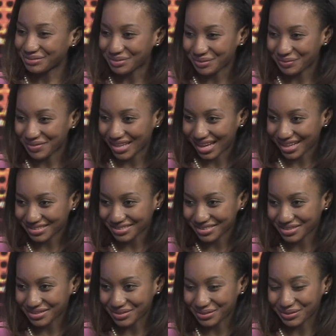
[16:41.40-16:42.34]
from that
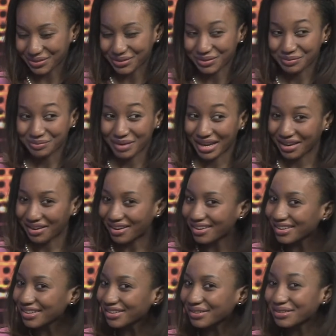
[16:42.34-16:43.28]
school. My
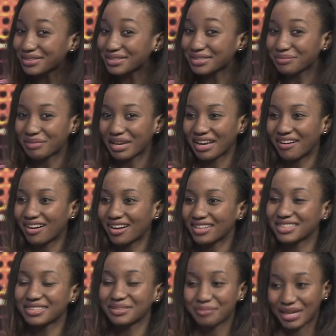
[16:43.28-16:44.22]
uncles, my
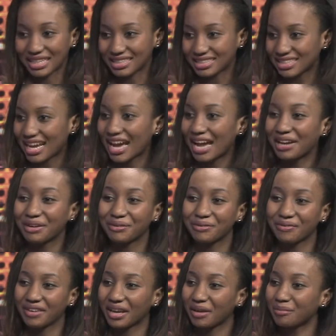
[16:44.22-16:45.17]
aunts, my entire
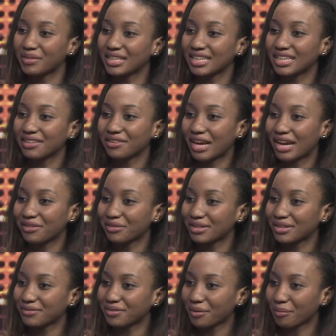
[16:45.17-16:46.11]
family
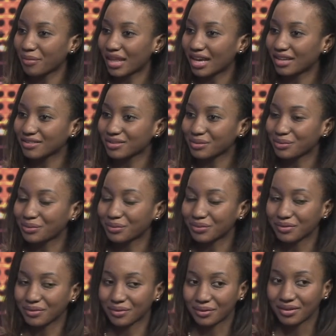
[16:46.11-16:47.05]
graduated from that school.
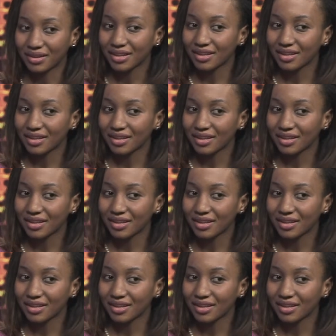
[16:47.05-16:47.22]
So